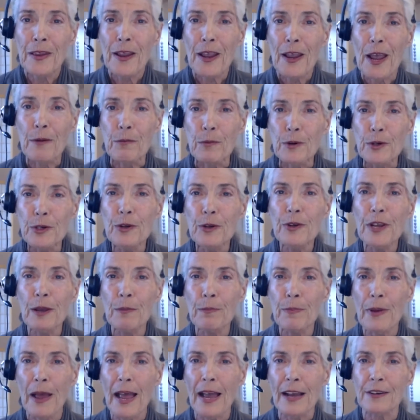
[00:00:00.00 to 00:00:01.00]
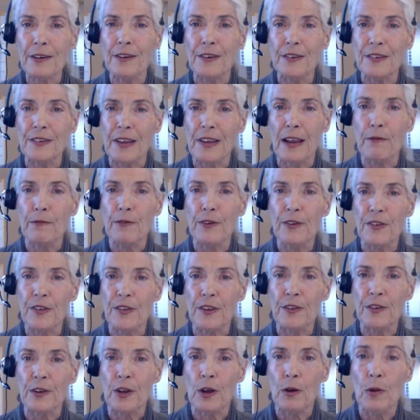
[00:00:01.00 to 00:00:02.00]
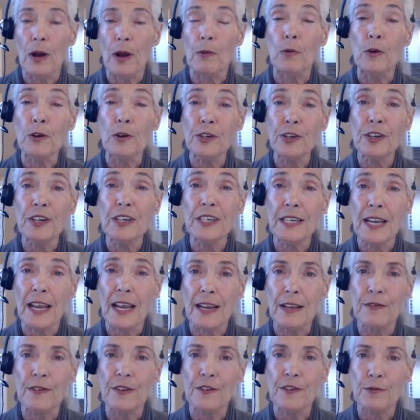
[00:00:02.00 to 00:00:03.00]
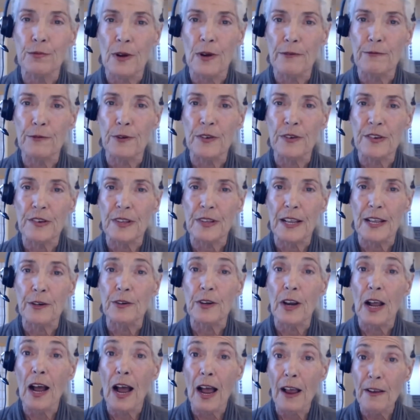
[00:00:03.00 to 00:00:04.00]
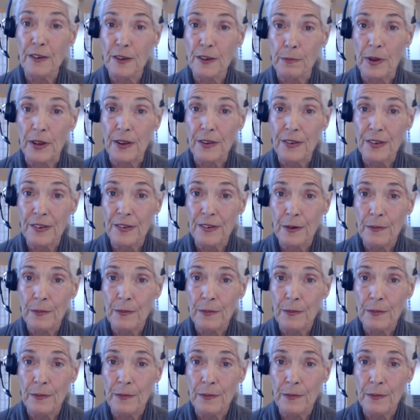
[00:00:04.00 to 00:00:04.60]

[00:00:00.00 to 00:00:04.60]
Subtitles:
And when you get back to San Francisco, I want you to take this reference letter to Hospice.